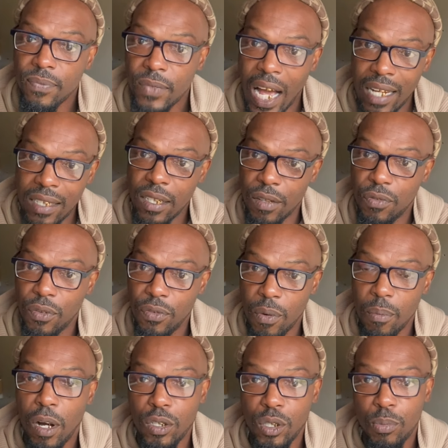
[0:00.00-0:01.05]
I suffer from
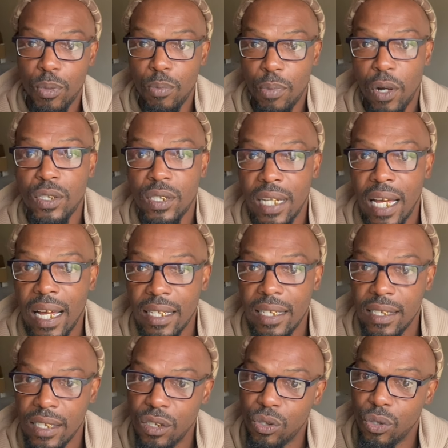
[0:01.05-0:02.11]
multiple
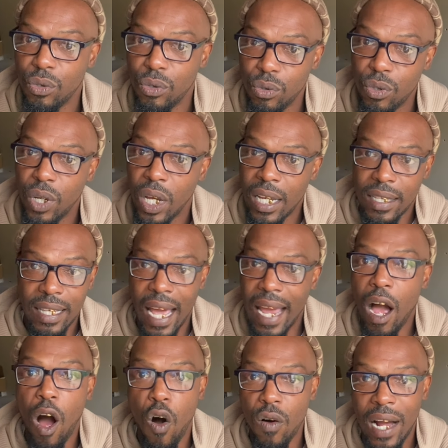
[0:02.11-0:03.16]
personalities too. They
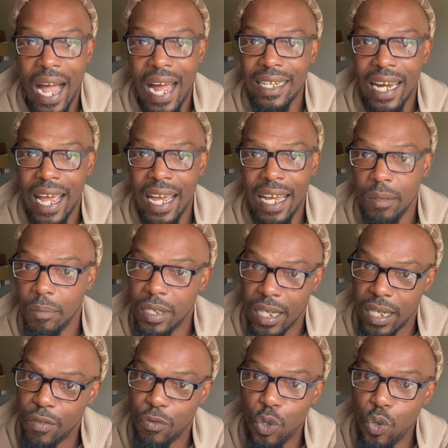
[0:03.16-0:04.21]
all got names, and
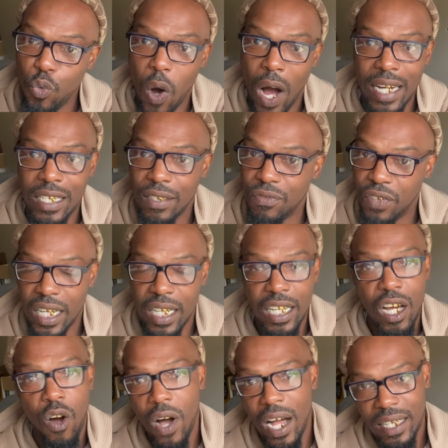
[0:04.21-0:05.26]
if you watch
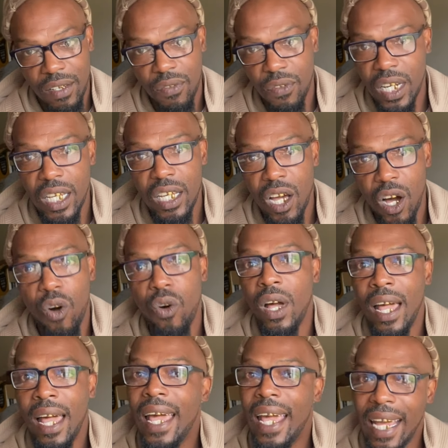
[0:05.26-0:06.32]
video after video,
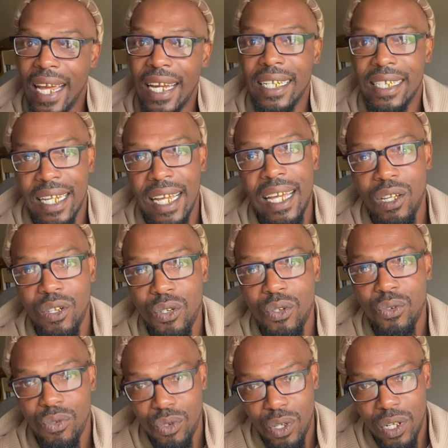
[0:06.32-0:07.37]
it'll tell you,
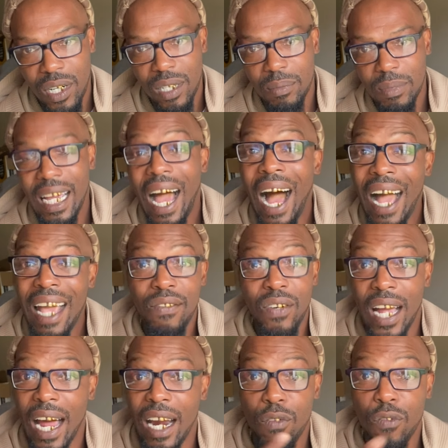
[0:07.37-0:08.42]
you know what I'm saying? I even
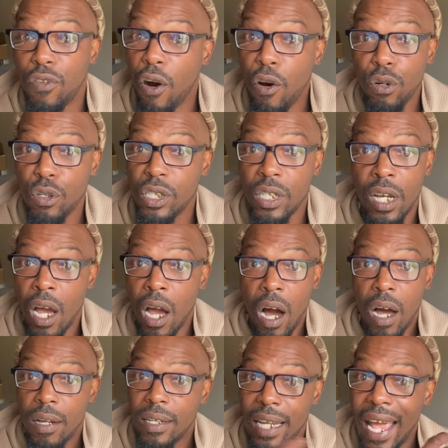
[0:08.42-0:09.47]
got a verse
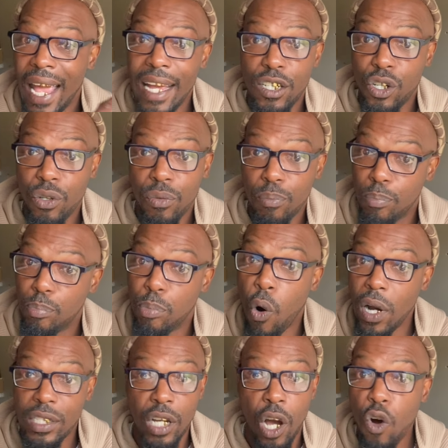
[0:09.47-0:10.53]
last year,
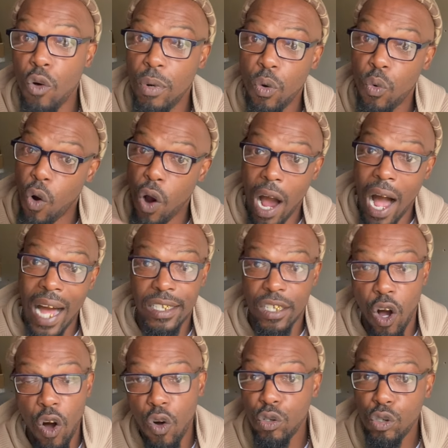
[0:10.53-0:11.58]
Bartober, where I
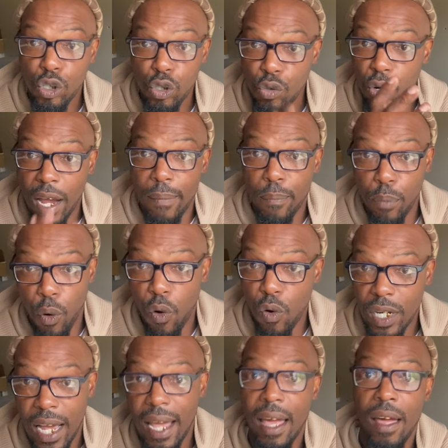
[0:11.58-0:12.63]
told you and broke
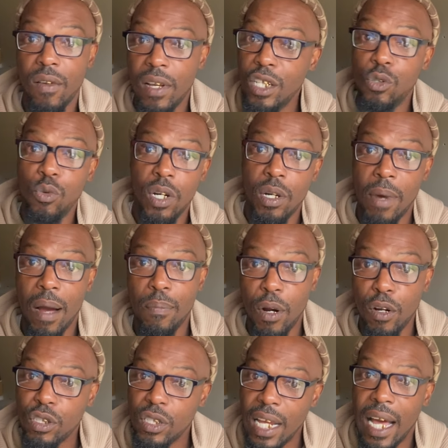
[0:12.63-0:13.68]
down each one of my
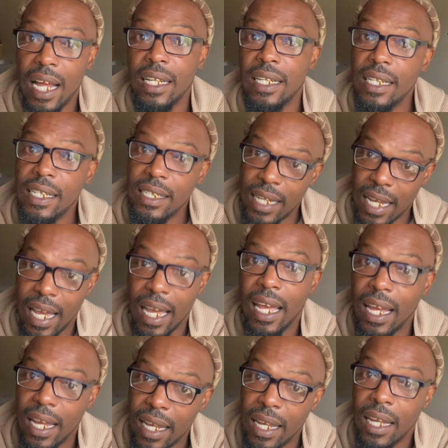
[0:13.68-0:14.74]
personalities
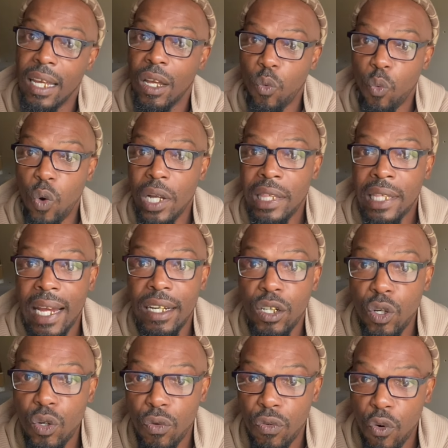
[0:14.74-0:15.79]
and what they
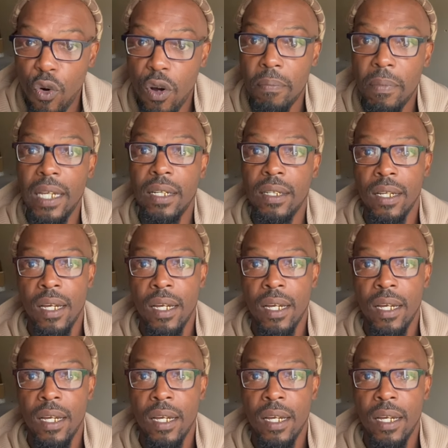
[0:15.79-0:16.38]
do for me.